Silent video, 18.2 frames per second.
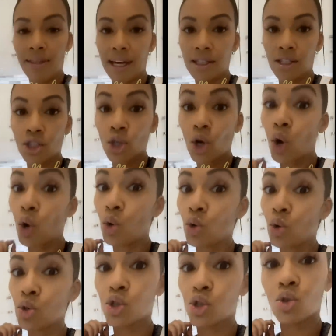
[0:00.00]
That's
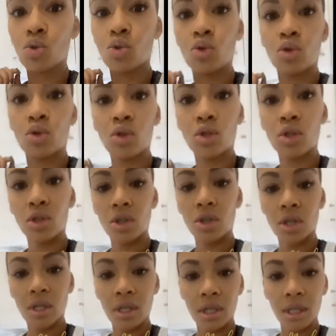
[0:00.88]
the old school.
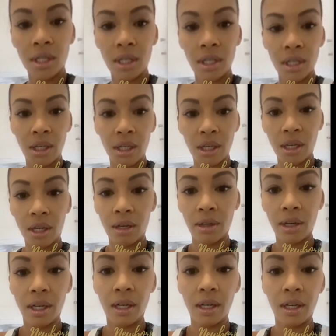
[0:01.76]

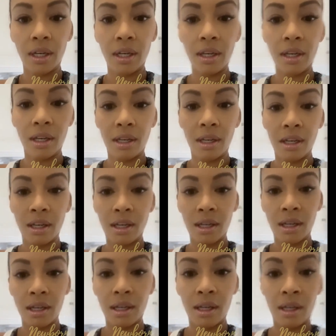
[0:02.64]
Oh here.
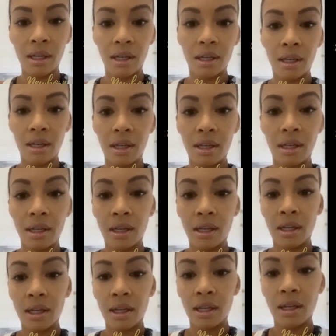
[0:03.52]

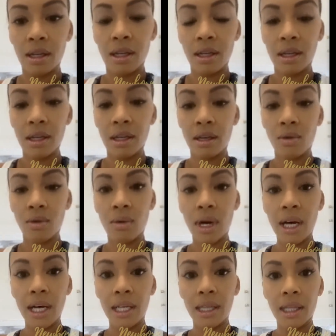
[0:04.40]
Mama.
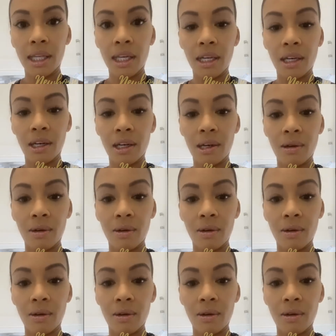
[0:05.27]
What, Leo?